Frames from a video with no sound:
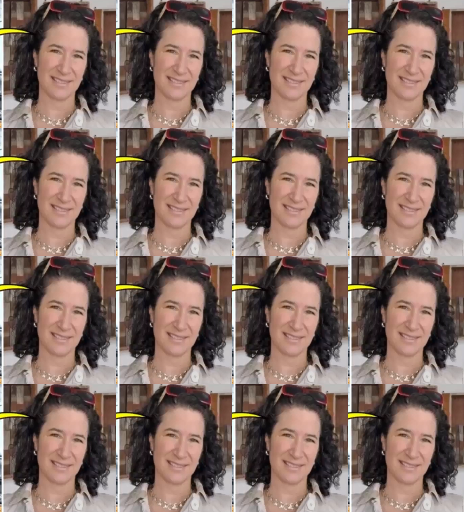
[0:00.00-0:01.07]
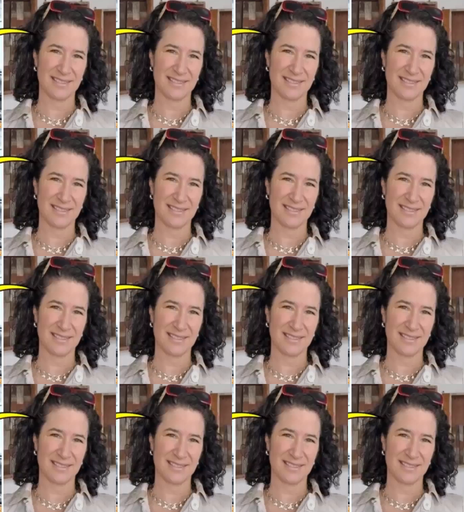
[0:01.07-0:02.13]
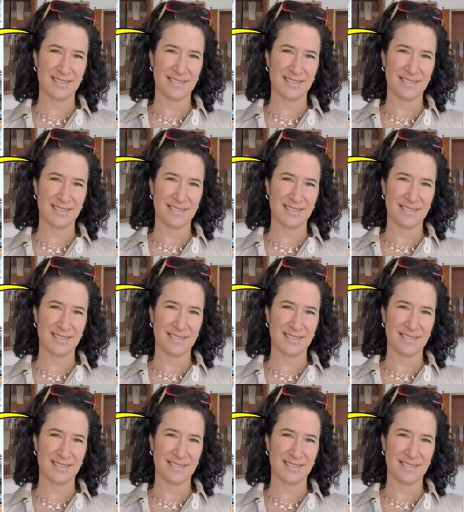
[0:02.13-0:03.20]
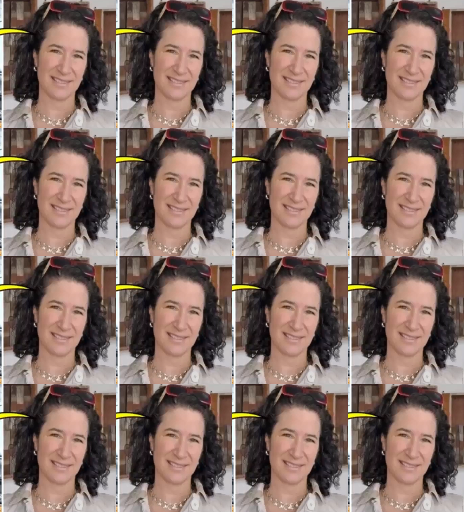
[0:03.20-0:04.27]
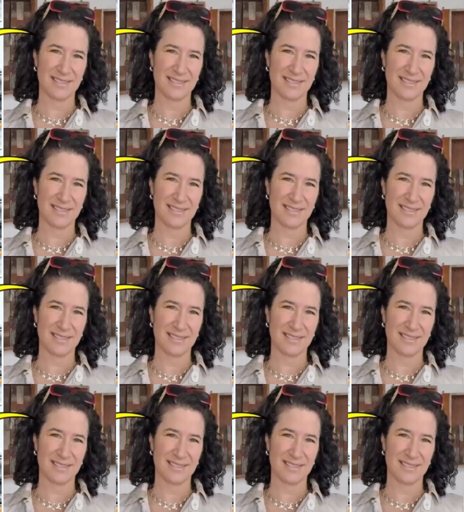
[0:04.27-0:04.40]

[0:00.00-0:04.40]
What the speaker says: This is a still picture; no speech is visible.